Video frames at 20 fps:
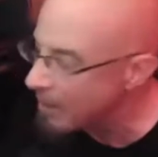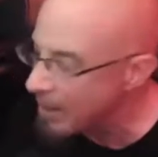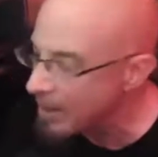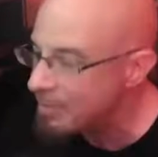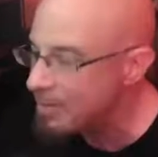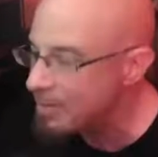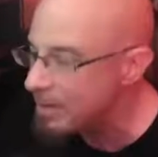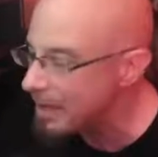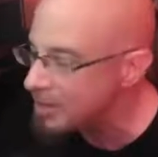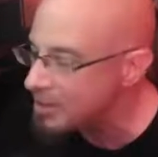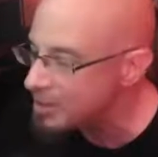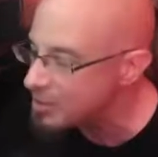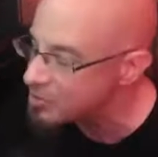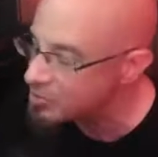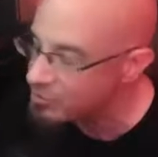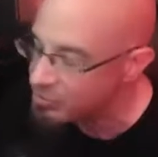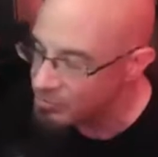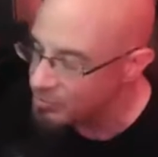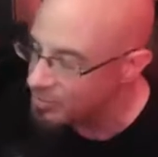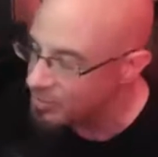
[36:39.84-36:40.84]
Maybe they
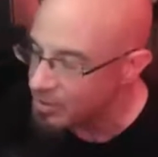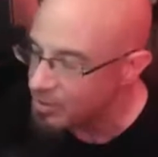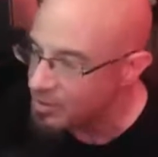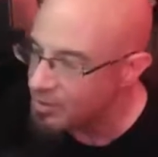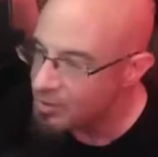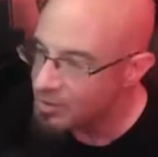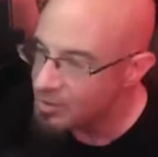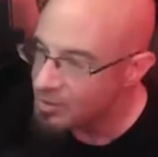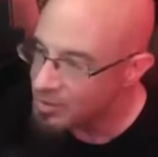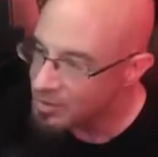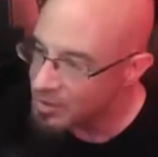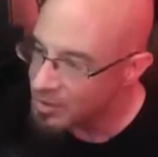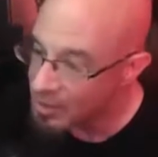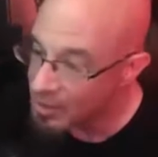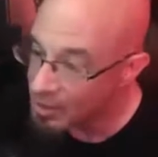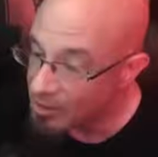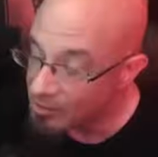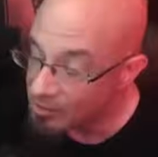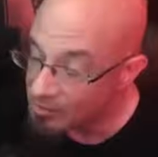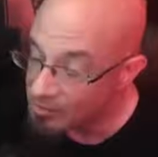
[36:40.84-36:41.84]
just, I don't
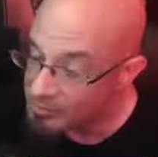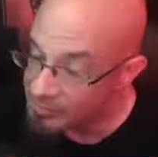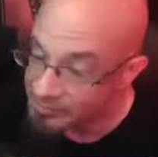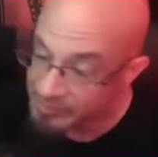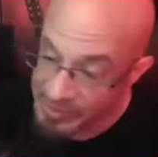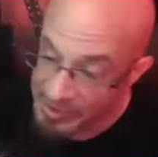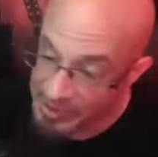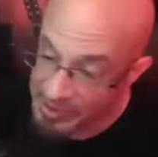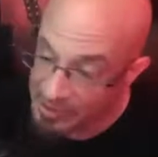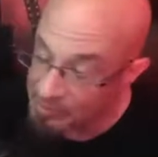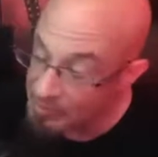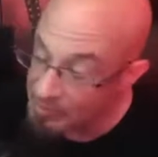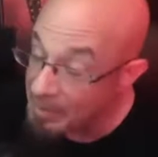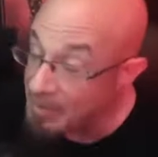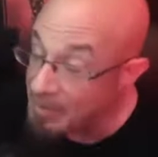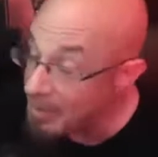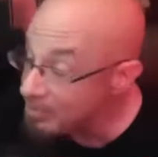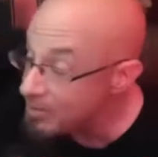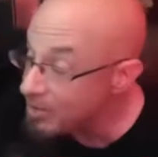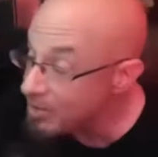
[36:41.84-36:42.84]
know.
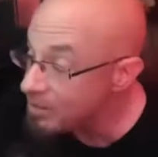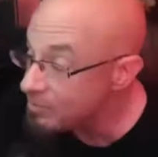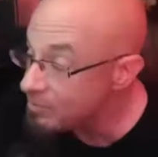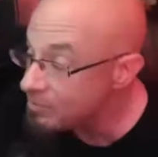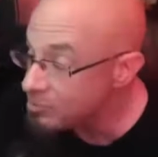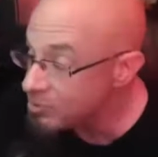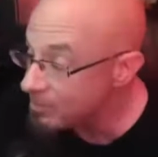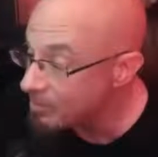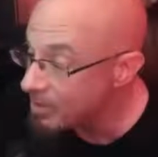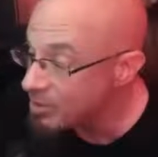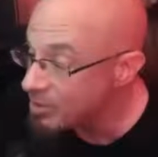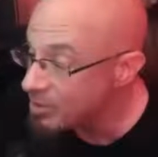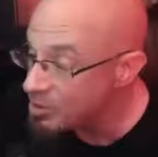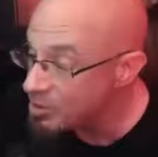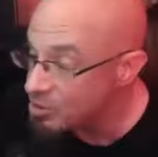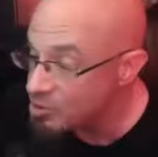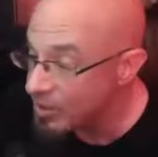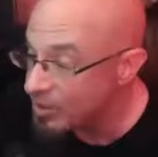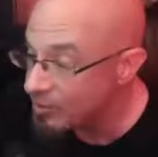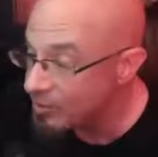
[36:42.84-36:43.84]
Maybe somebody
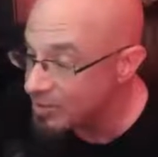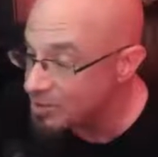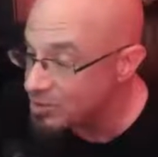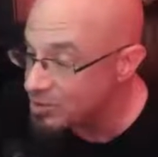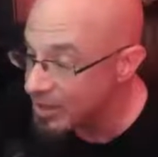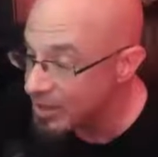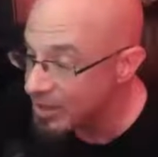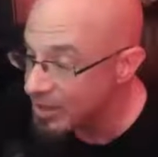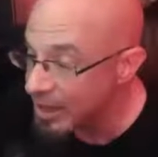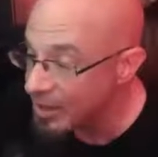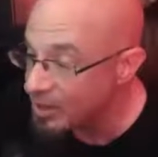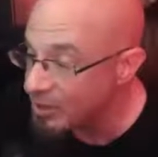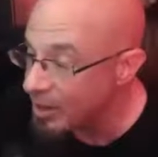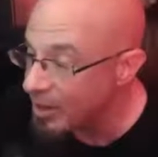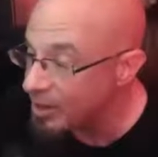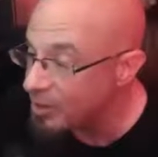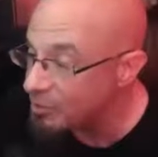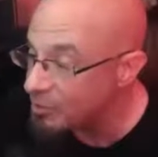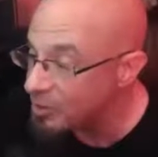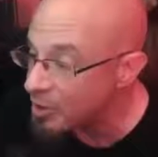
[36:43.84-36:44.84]
did try to release it.
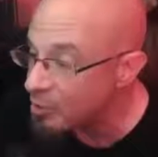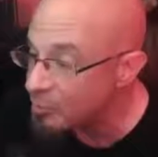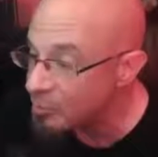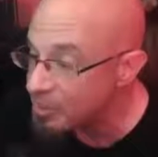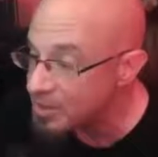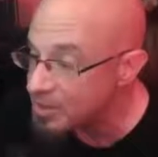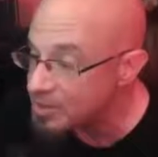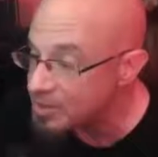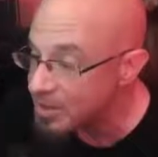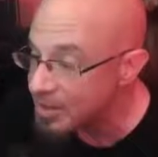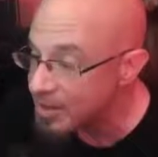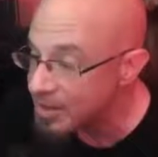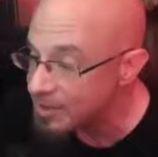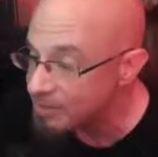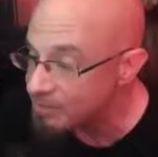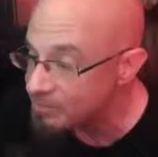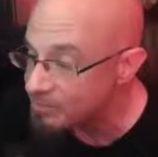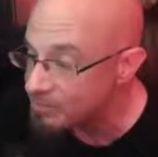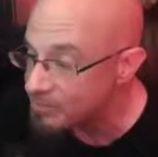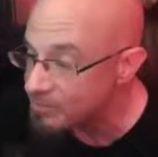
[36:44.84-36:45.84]
I don't know, but
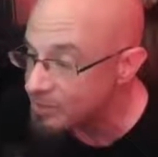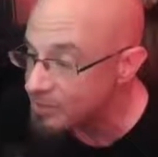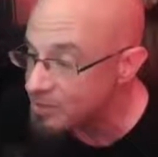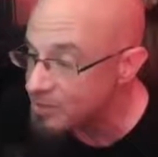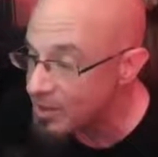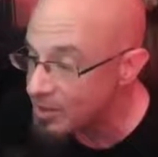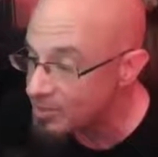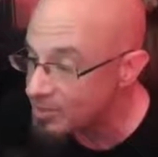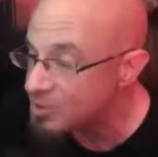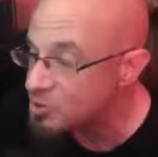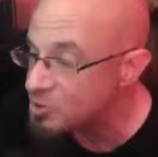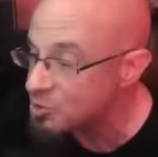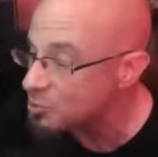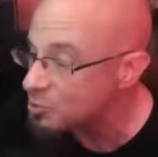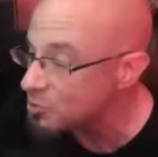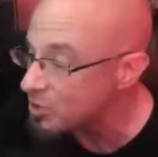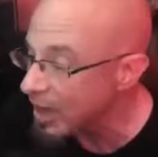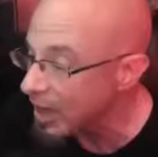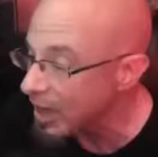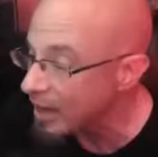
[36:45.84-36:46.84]
I think it's a
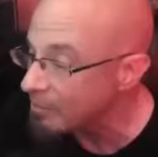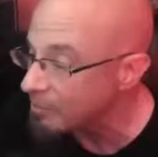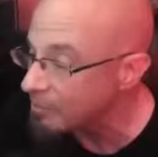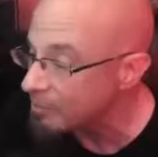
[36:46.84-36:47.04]
cool jam.